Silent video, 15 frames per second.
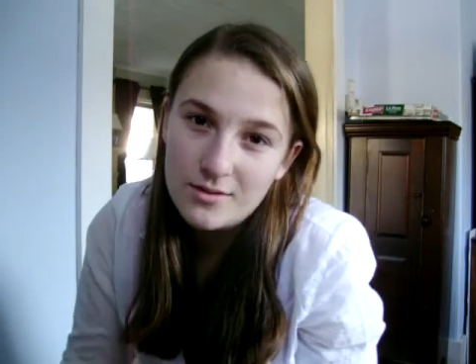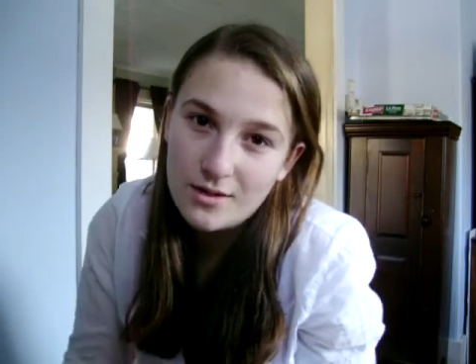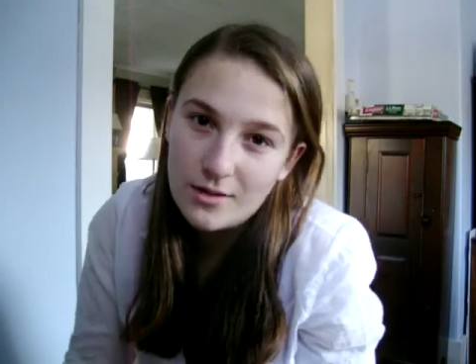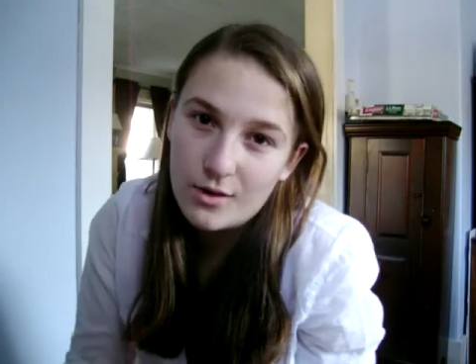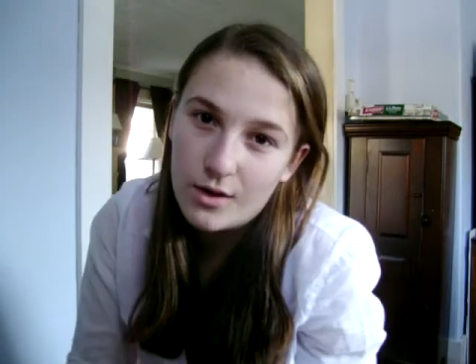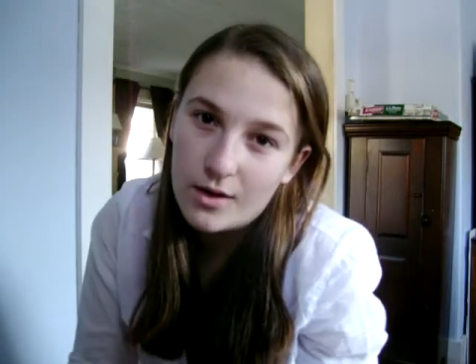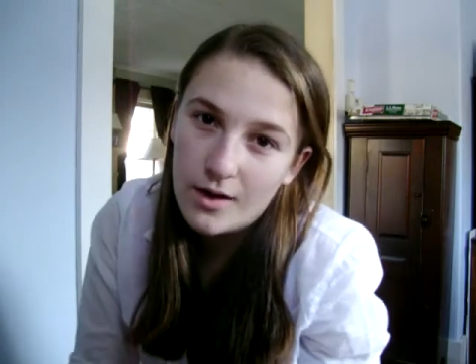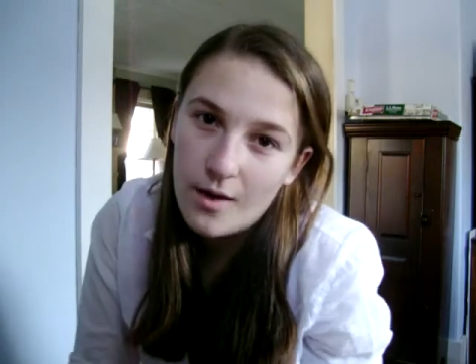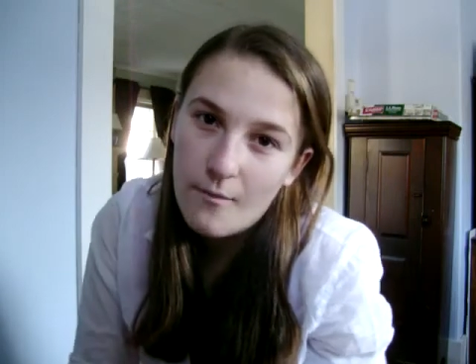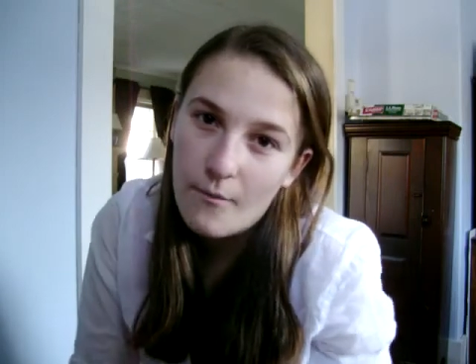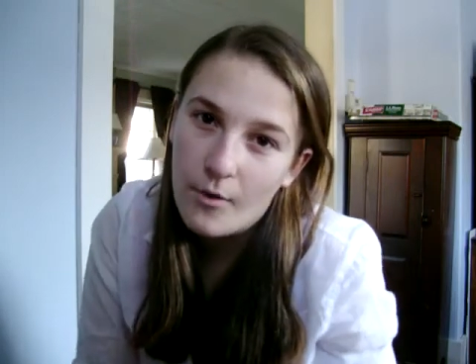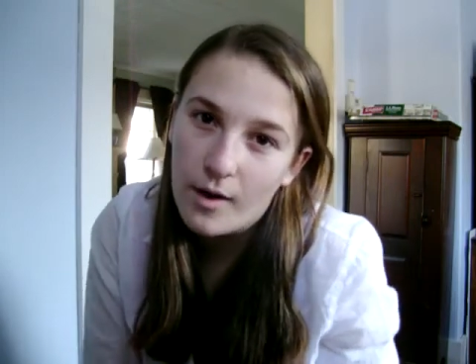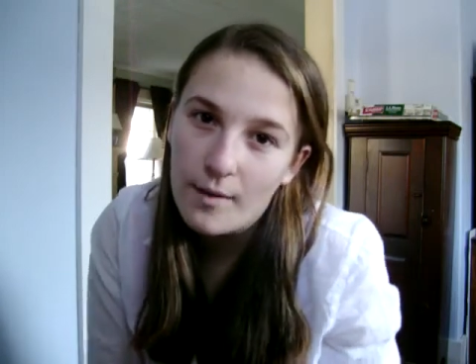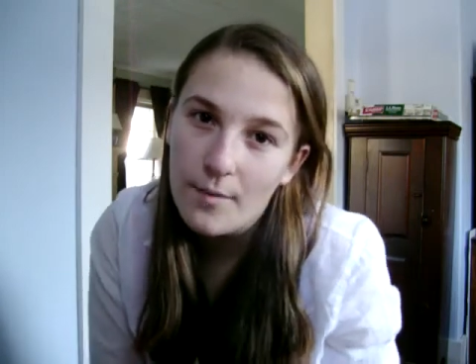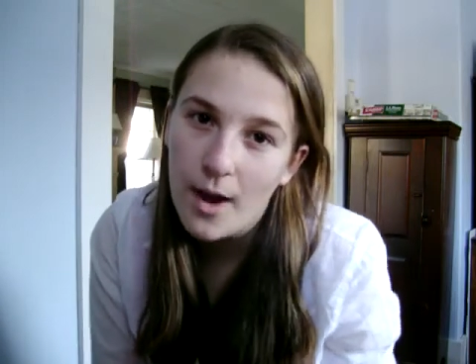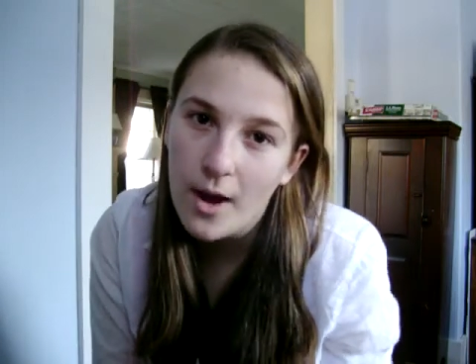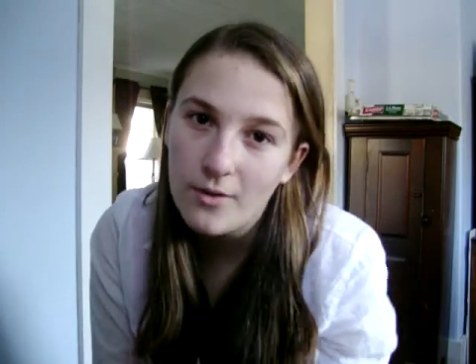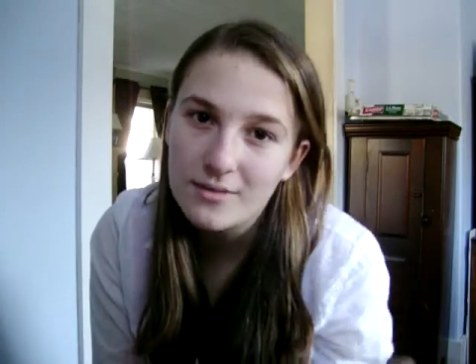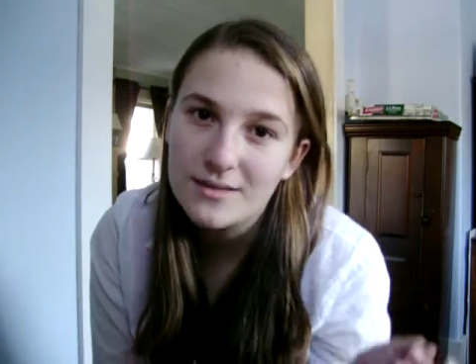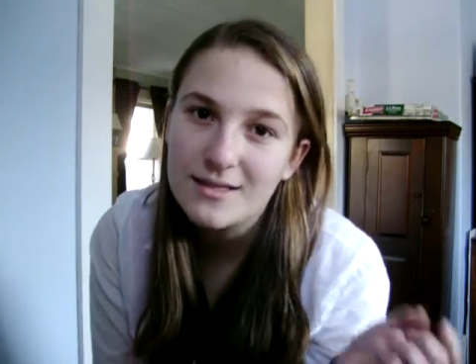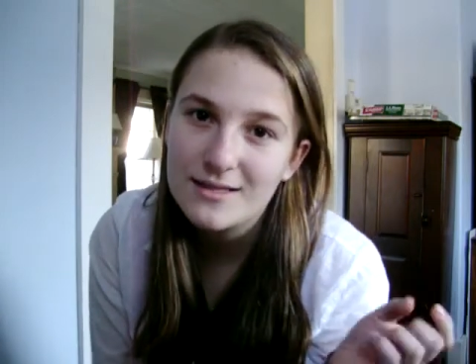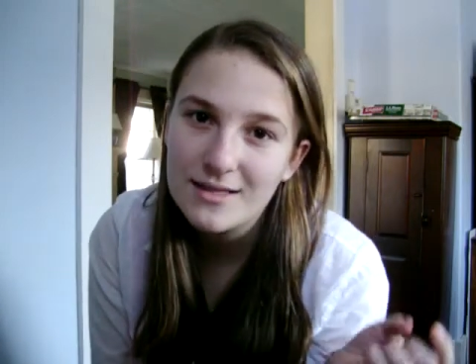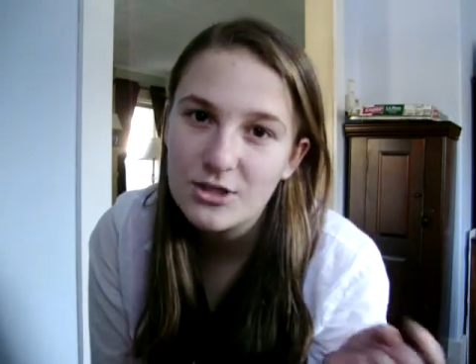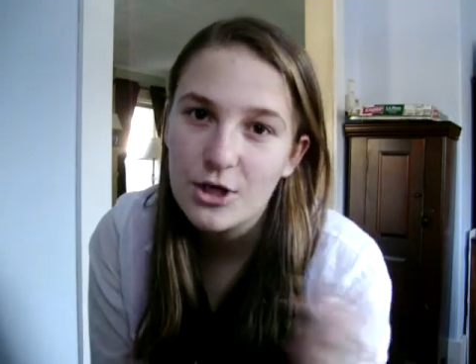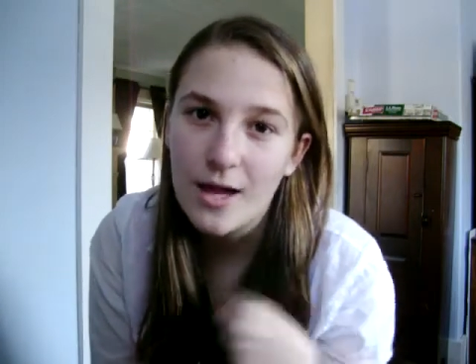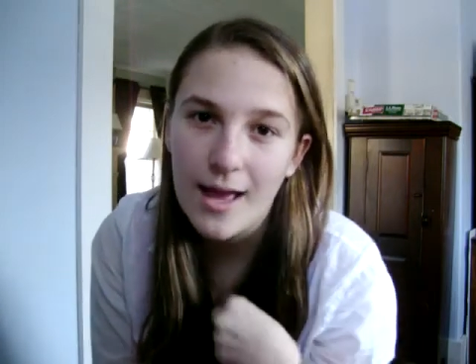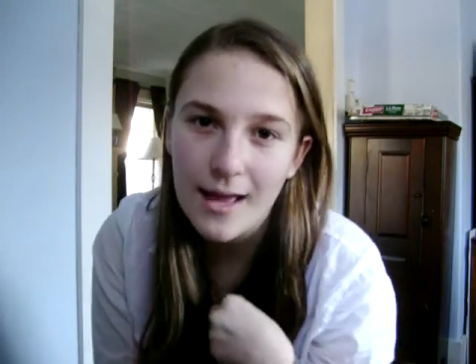to learn more about synesthesia,